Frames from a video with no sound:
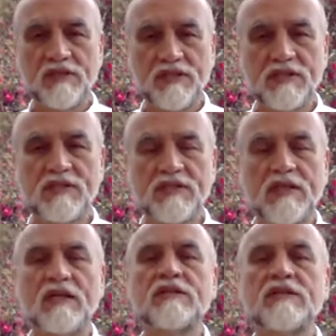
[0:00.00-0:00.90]
and
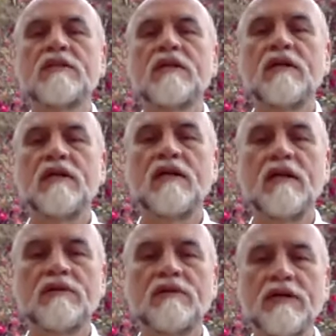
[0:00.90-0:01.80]
sustains
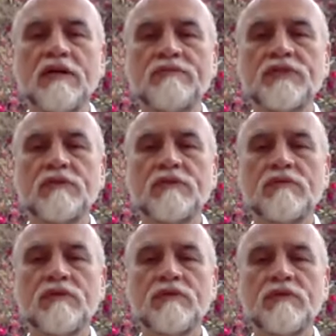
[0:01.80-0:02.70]
our lives
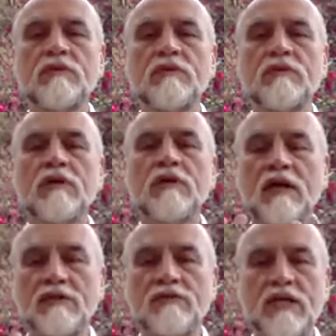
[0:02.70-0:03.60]
through
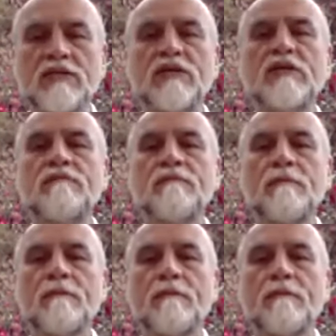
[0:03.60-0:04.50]
hydration,
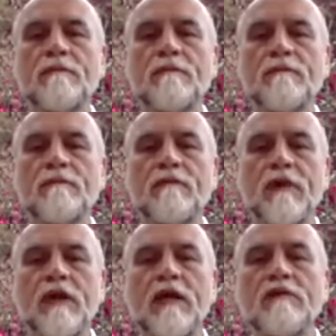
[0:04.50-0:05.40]

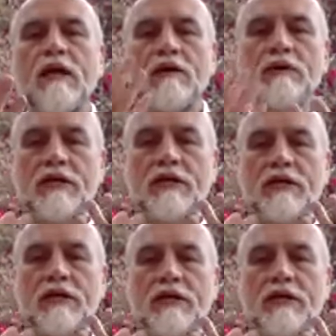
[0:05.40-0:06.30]
allowing
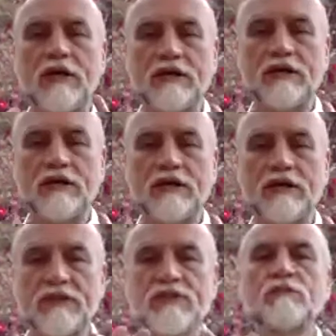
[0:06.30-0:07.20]
us to
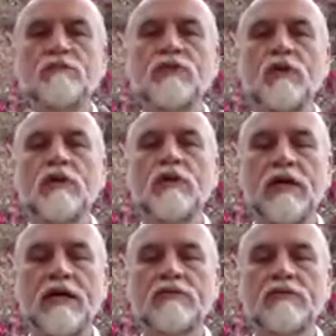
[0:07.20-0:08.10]
absorb that
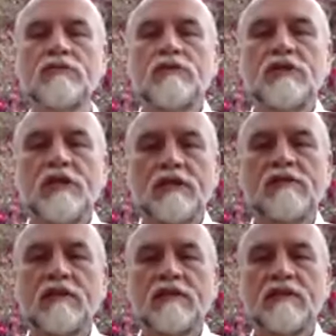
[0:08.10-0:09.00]
nutrition
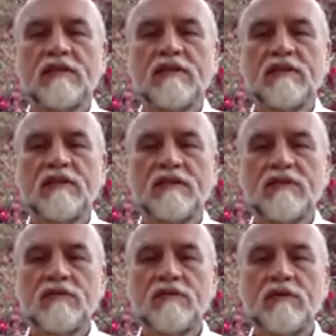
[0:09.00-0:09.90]

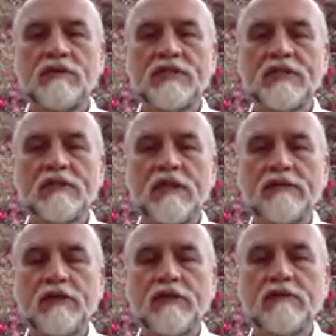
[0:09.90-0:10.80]
through our
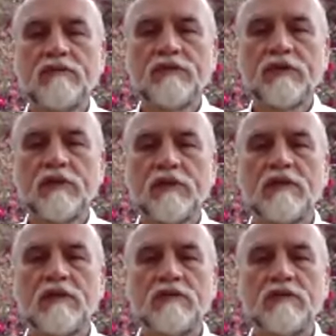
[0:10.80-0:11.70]
saliva,
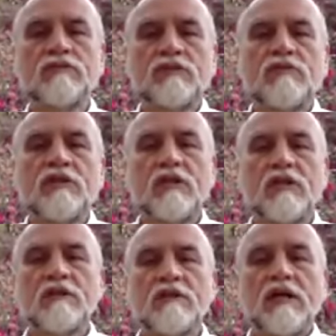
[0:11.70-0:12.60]
that
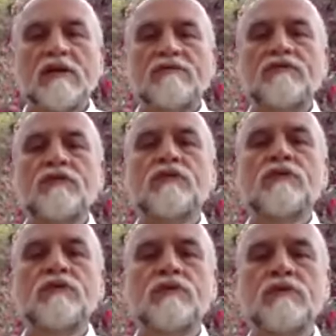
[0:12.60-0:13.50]
nutrition, that
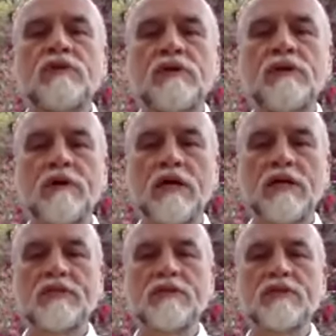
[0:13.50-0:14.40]
food that
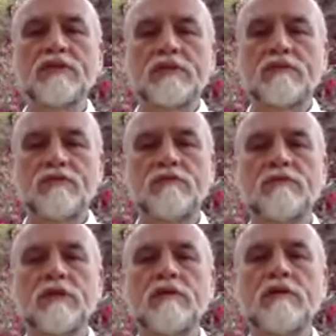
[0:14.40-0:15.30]
arises from
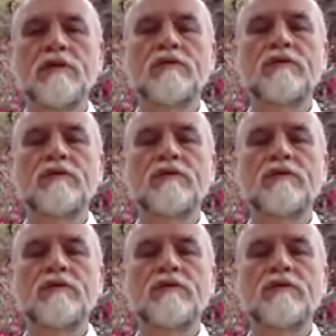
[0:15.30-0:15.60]
the earth.